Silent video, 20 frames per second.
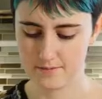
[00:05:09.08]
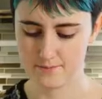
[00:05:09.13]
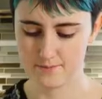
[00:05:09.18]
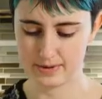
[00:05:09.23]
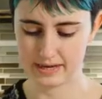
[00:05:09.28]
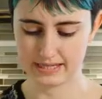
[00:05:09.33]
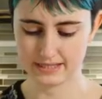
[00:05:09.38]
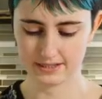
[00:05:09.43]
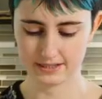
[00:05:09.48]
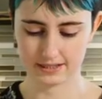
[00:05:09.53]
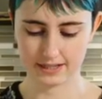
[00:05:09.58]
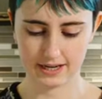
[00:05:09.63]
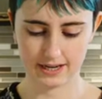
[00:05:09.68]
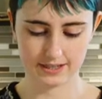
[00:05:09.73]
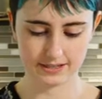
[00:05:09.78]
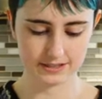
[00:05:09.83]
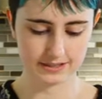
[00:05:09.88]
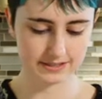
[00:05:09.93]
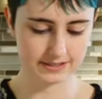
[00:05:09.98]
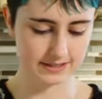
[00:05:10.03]
Best
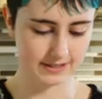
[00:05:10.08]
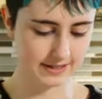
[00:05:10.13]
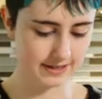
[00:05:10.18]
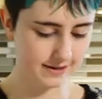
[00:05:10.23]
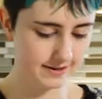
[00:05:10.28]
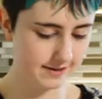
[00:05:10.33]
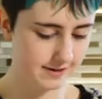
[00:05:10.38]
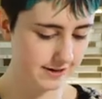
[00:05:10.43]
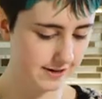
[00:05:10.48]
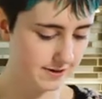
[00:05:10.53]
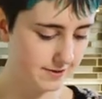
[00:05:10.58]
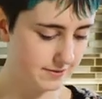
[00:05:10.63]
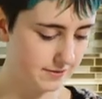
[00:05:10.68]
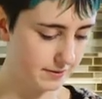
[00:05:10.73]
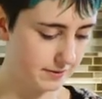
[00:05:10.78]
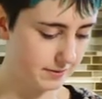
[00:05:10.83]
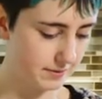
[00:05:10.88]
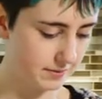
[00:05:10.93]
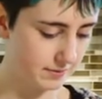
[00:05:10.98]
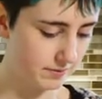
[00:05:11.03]
case scenario,
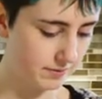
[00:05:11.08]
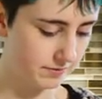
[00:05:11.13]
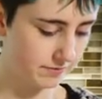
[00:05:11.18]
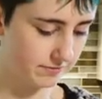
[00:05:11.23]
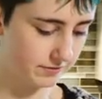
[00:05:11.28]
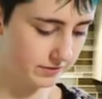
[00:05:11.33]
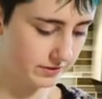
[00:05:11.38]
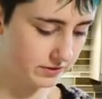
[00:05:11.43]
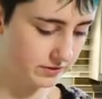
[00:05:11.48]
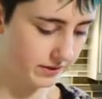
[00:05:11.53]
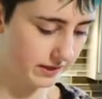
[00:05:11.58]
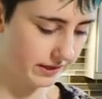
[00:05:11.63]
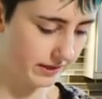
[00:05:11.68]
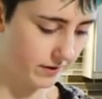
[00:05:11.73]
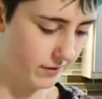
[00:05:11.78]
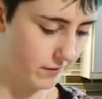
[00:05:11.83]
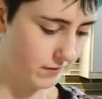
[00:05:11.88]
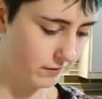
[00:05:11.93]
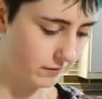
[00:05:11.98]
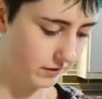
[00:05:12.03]
you refrigerate
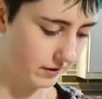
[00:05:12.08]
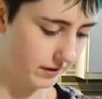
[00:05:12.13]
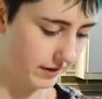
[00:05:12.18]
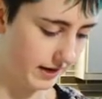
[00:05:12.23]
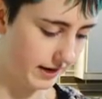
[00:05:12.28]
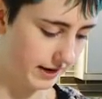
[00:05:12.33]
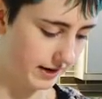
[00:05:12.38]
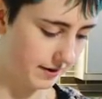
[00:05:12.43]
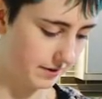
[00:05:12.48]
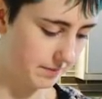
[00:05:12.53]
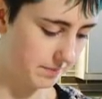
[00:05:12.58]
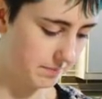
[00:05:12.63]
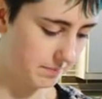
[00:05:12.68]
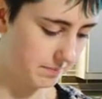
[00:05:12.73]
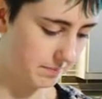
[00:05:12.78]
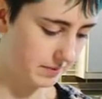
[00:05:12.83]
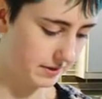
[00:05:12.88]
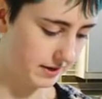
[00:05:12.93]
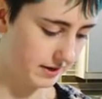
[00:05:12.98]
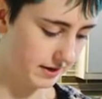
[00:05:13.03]
it
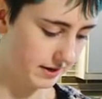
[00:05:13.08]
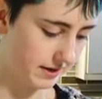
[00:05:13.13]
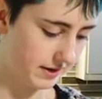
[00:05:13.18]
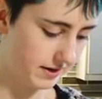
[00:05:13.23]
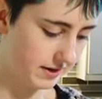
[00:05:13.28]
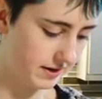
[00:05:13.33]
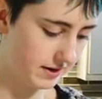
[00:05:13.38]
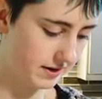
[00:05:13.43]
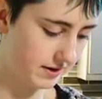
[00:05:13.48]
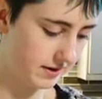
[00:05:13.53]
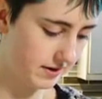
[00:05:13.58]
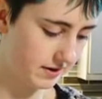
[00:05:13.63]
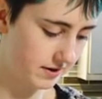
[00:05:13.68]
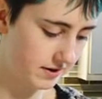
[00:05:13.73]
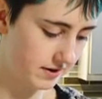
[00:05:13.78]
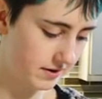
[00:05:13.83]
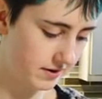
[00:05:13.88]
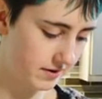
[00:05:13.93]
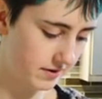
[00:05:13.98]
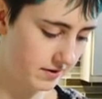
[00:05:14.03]
overnight, but
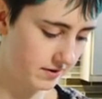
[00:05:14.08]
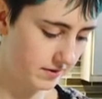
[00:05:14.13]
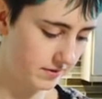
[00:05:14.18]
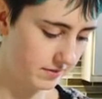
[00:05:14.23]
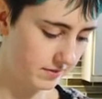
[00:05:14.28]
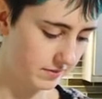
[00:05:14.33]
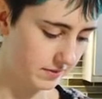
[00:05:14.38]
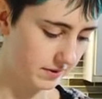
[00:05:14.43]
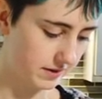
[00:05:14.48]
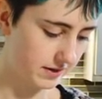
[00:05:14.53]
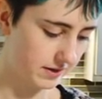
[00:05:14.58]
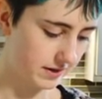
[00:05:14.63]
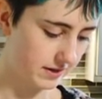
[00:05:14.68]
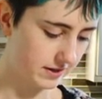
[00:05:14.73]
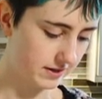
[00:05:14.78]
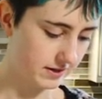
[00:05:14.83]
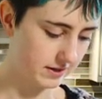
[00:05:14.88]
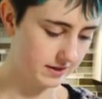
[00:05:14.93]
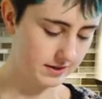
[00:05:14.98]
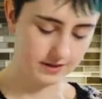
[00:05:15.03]
we're
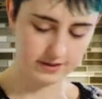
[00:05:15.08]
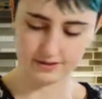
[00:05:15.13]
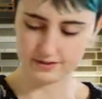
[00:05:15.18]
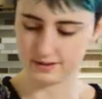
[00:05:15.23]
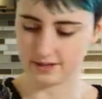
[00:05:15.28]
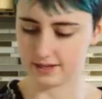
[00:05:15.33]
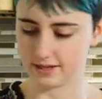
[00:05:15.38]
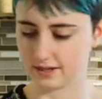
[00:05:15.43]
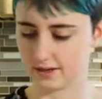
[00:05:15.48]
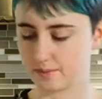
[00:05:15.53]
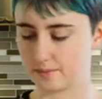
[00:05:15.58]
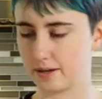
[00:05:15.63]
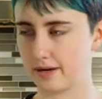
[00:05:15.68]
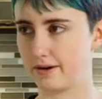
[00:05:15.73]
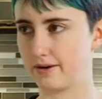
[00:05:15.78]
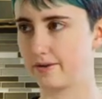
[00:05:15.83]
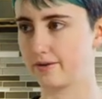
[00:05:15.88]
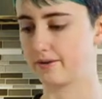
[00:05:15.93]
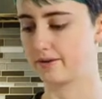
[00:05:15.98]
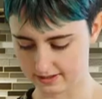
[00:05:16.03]
gonna take them
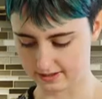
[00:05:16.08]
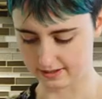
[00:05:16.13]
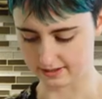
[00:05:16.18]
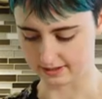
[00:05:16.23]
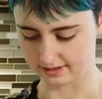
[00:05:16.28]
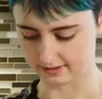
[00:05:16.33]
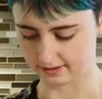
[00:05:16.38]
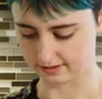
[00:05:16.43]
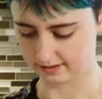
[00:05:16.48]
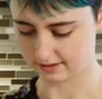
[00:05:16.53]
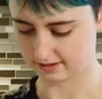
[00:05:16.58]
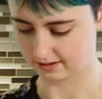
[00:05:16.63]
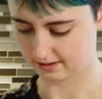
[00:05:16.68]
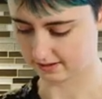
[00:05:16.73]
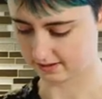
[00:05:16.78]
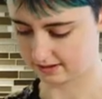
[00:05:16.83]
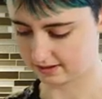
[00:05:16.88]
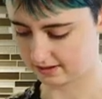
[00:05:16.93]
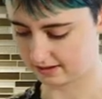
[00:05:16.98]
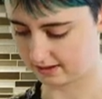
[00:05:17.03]
out this
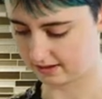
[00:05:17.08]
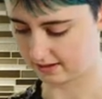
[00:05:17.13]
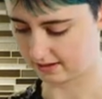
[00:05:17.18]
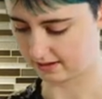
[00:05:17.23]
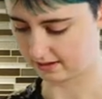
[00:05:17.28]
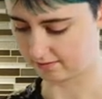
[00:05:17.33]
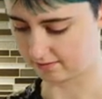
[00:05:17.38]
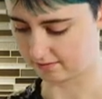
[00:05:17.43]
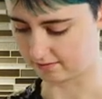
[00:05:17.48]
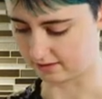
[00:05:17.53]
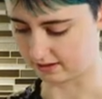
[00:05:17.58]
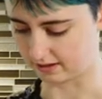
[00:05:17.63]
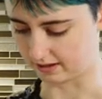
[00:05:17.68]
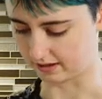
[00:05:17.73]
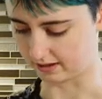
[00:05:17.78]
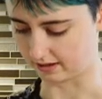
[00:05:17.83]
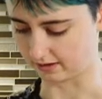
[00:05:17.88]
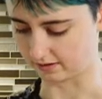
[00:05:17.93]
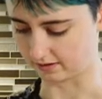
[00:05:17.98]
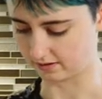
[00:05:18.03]

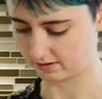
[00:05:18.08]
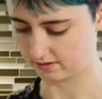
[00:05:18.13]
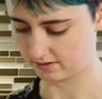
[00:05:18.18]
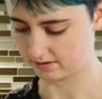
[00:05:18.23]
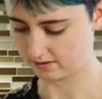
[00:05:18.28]
evening.